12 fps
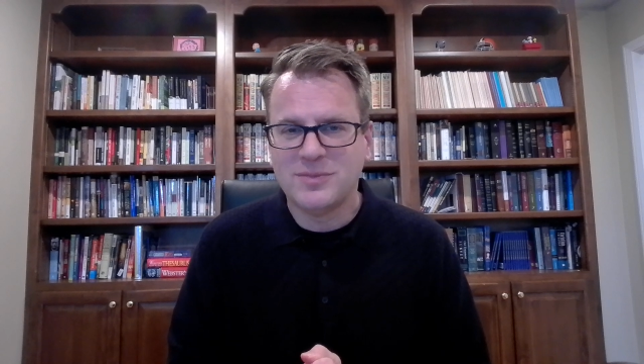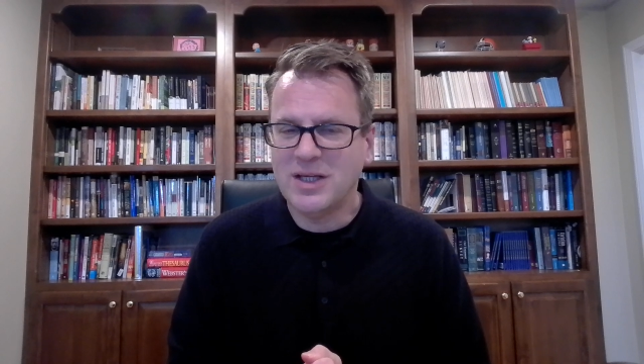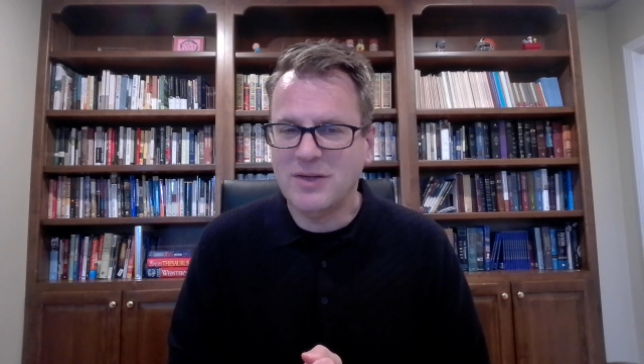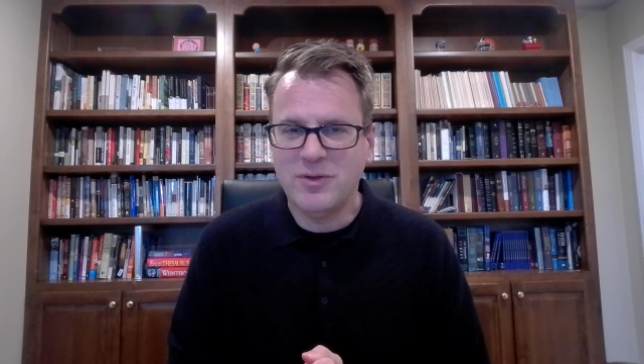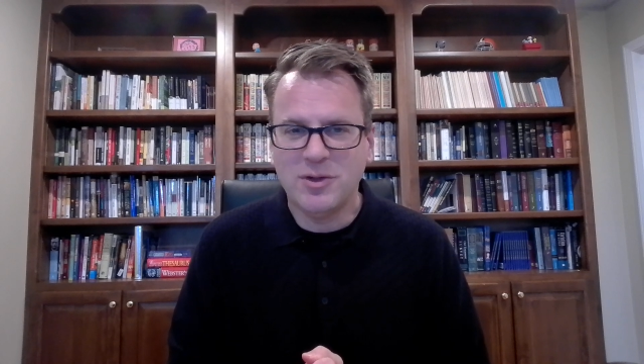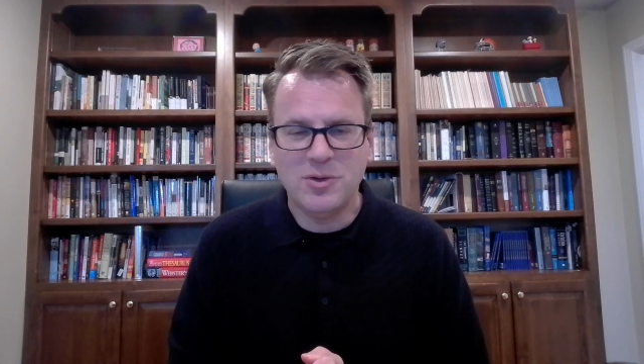
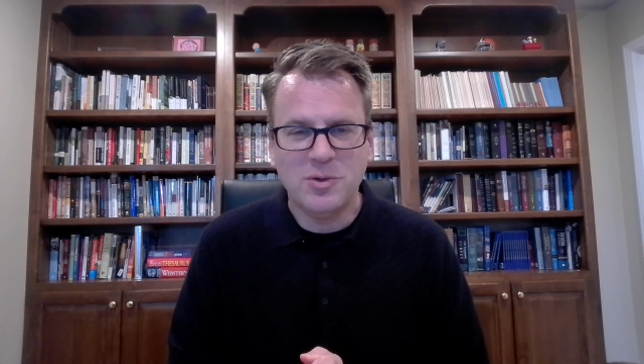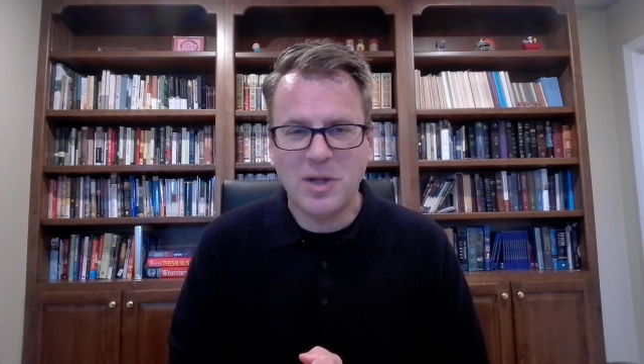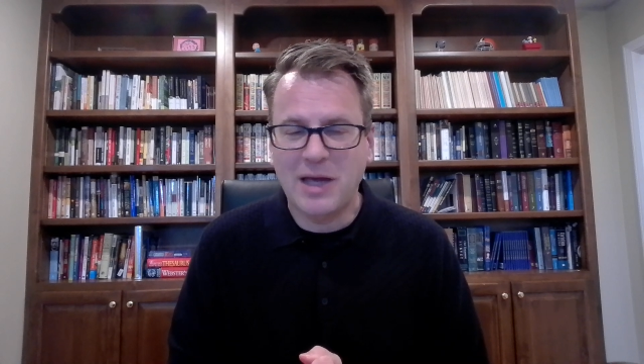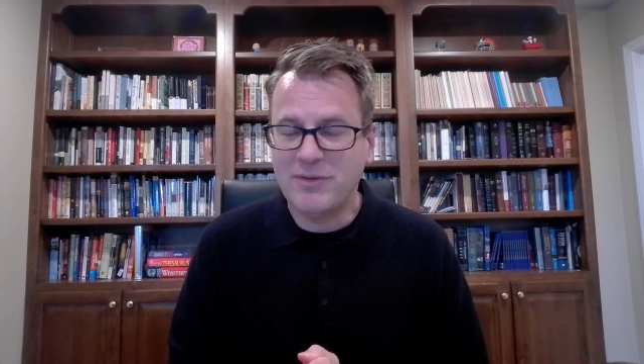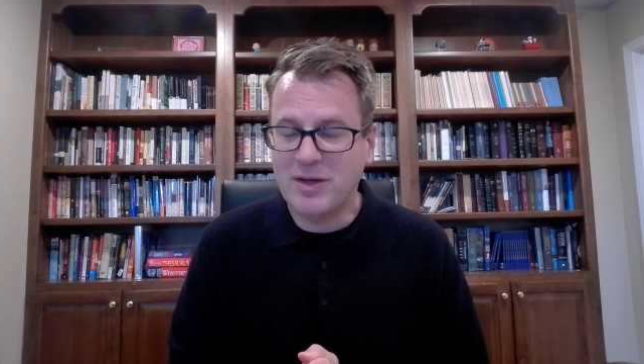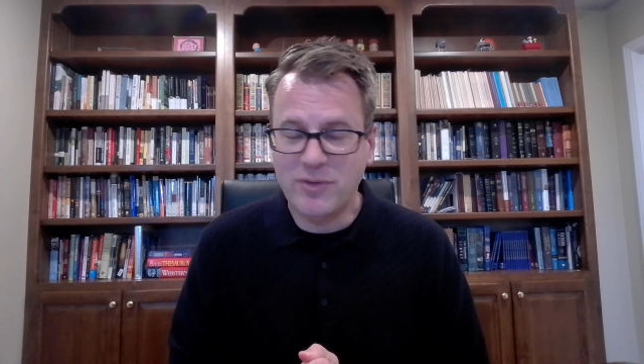give you new
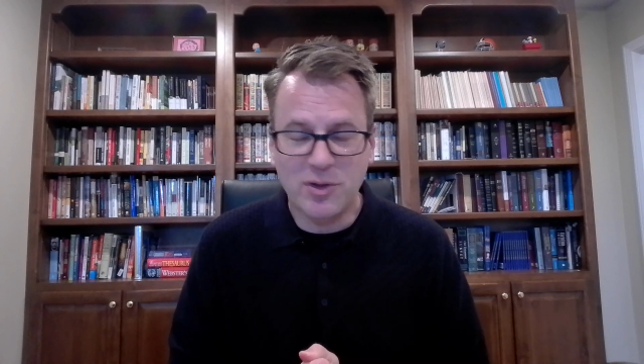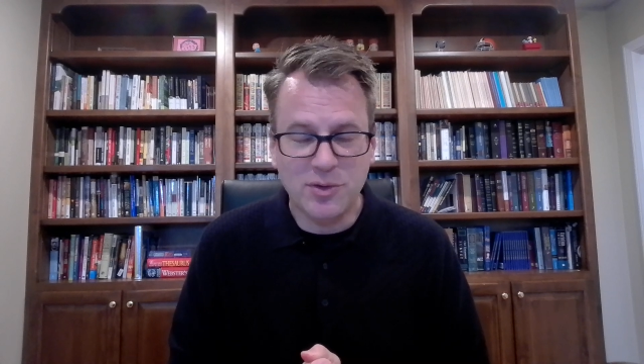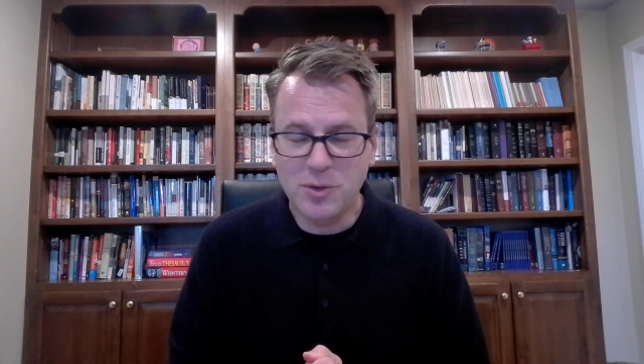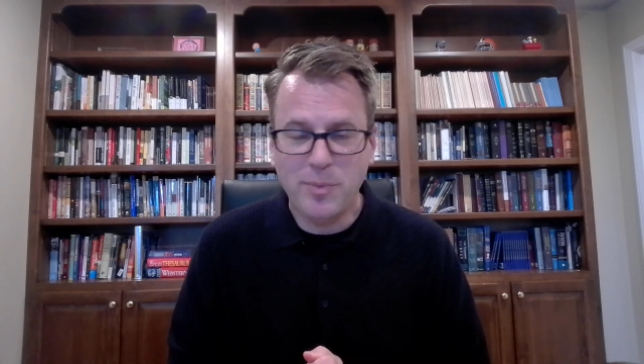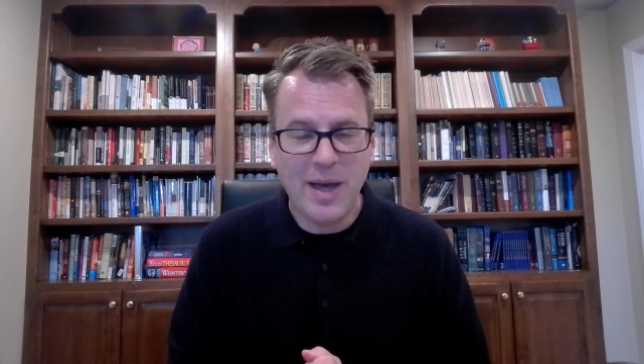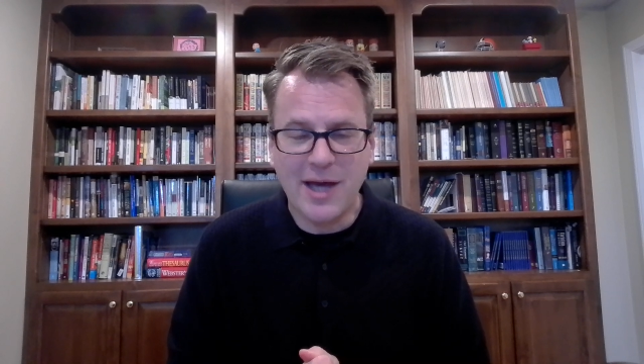life, give you
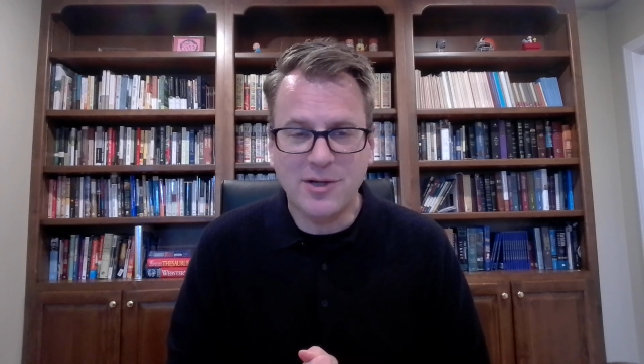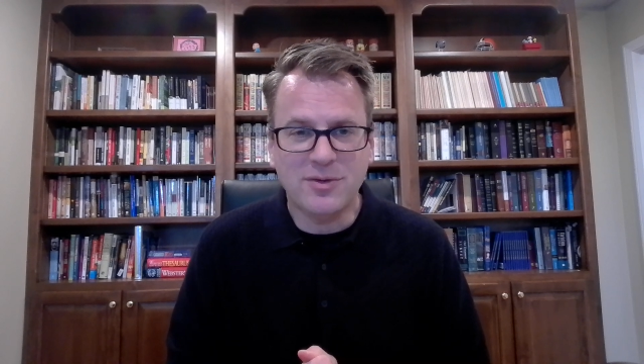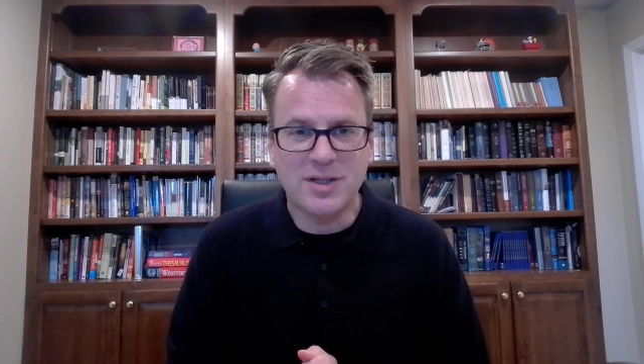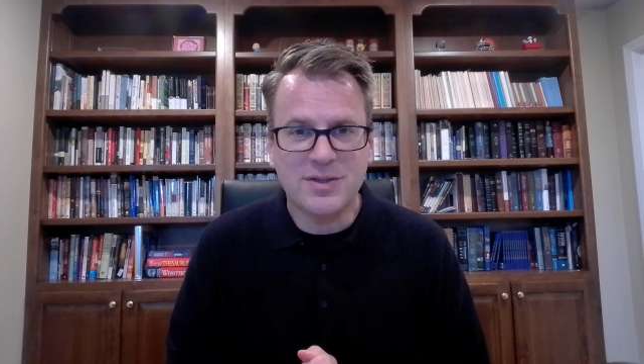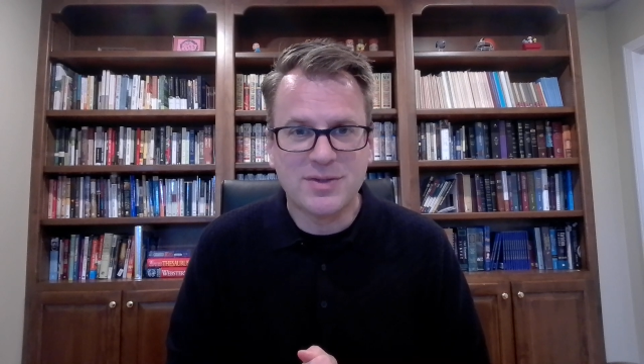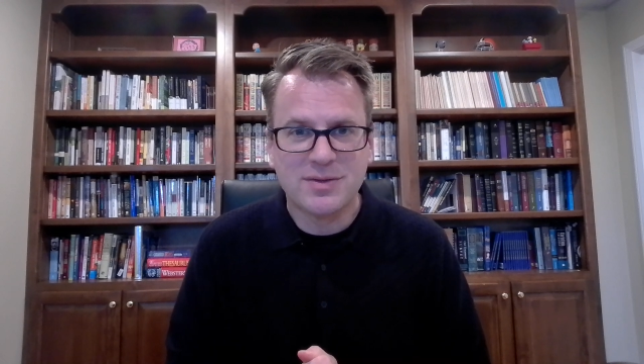new
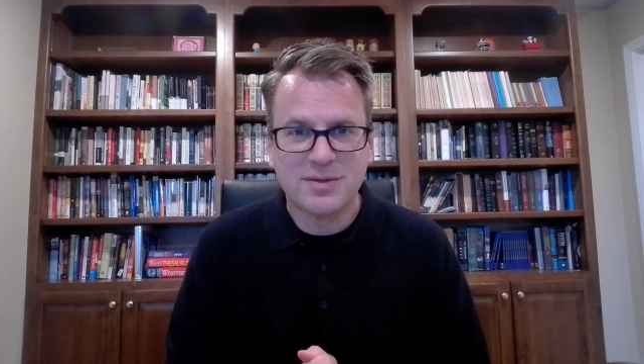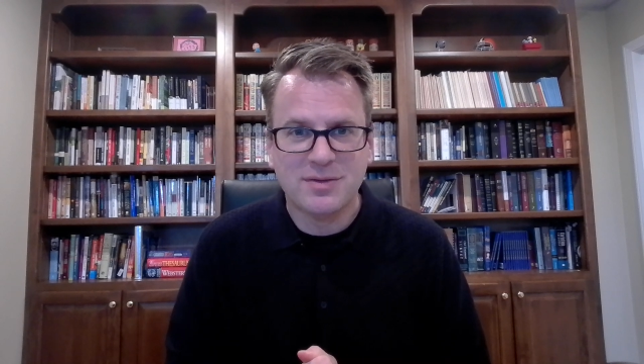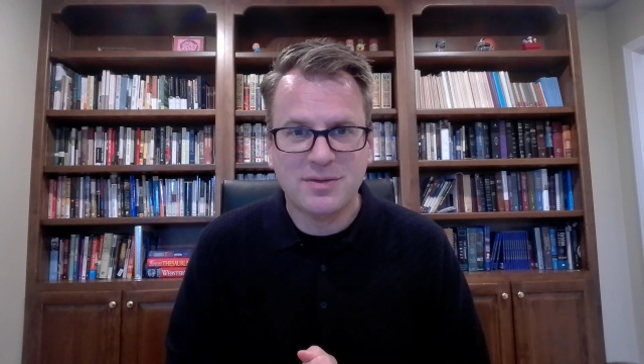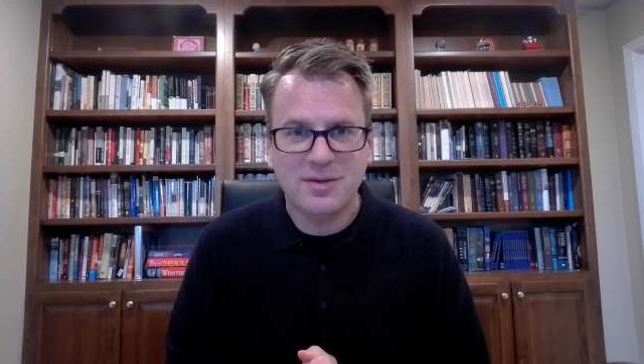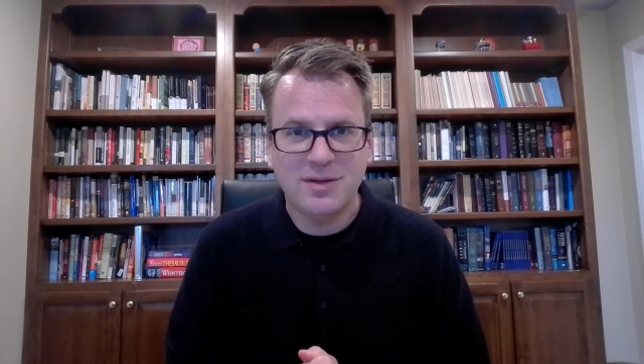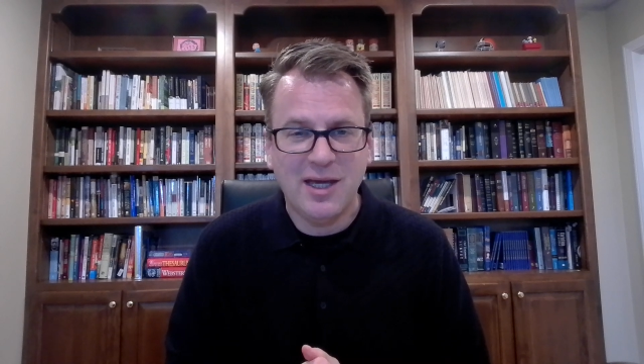batteries,
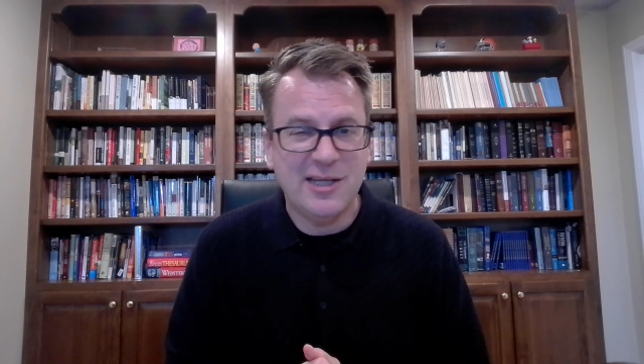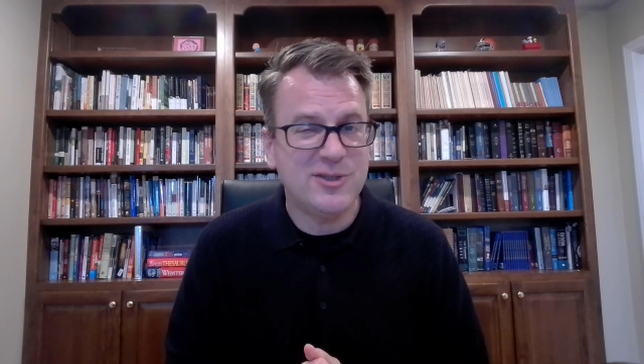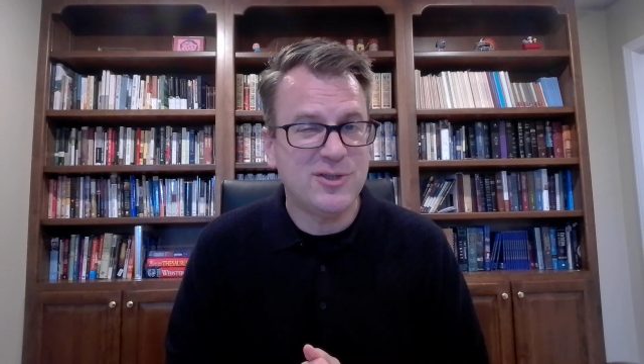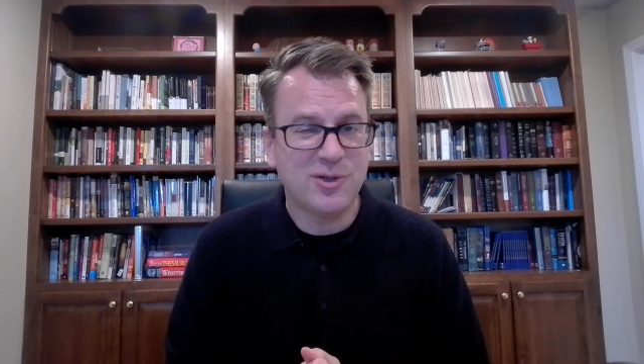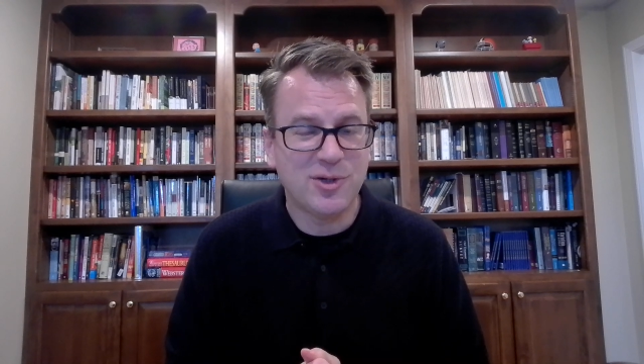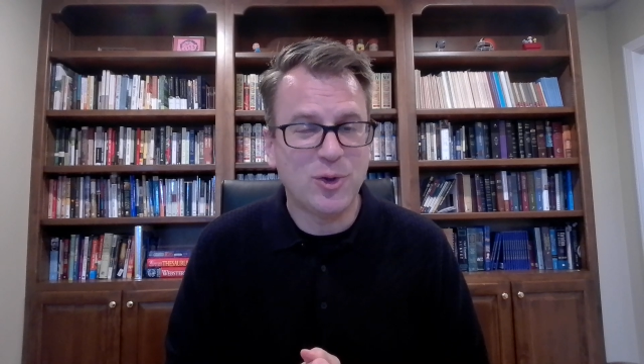and
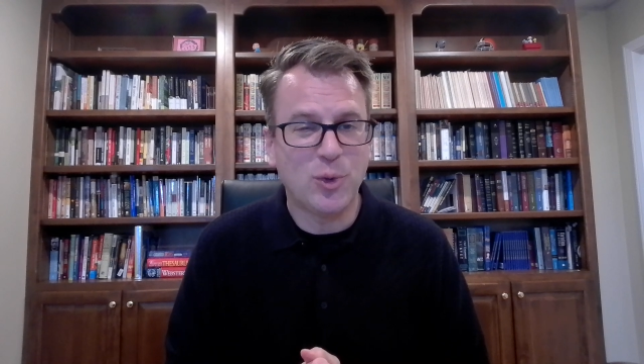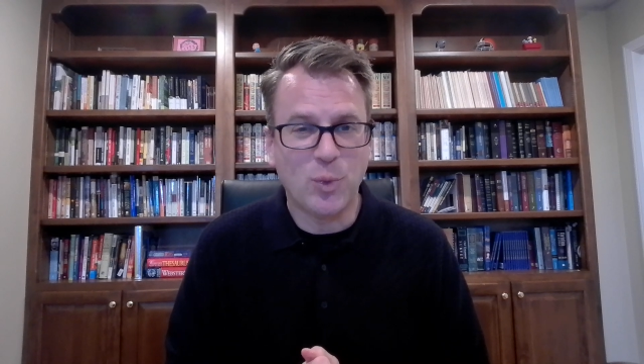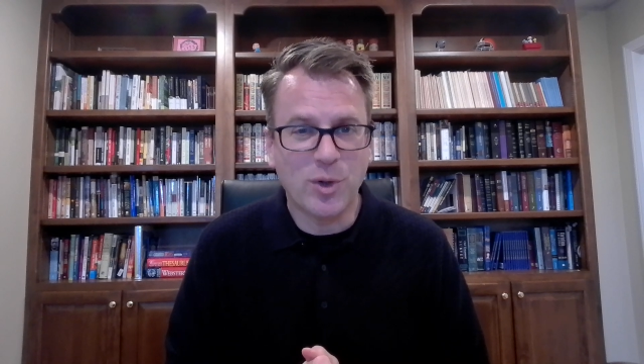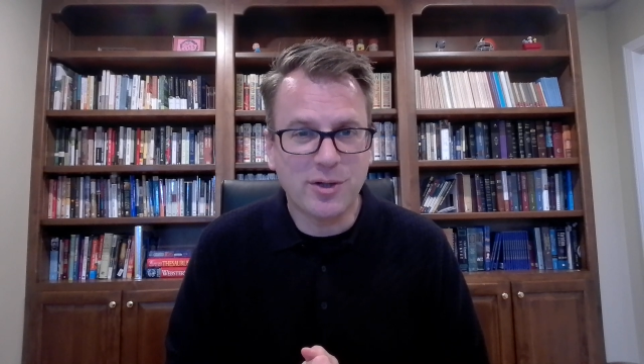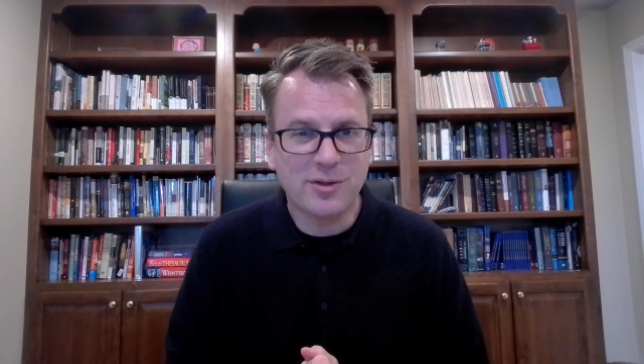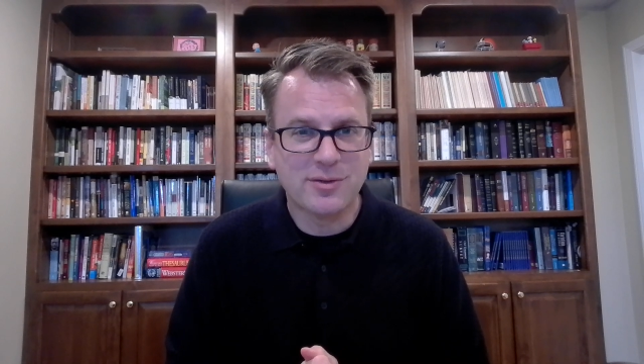you're going to
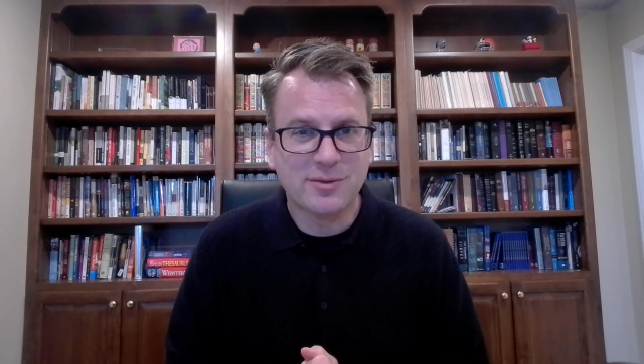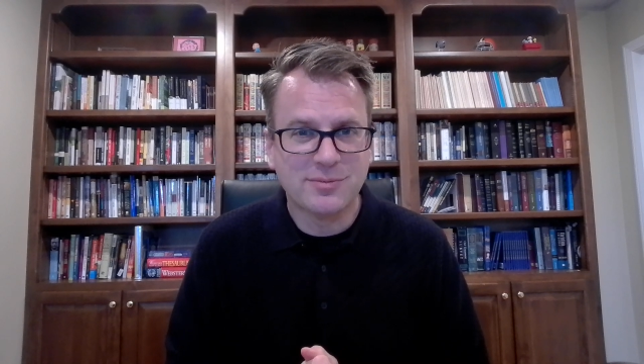work.